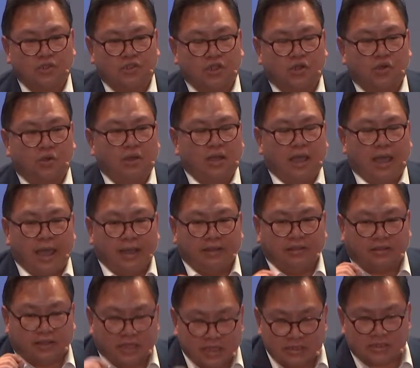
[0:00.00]
So,
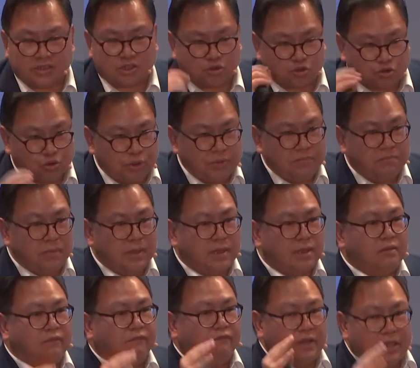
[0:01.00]
and this
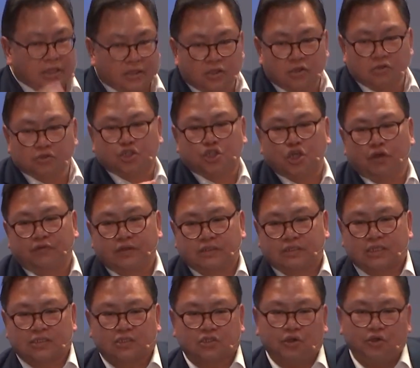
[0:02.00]
streaming video
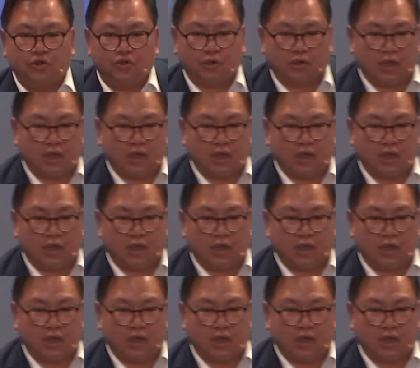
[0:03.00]
service is going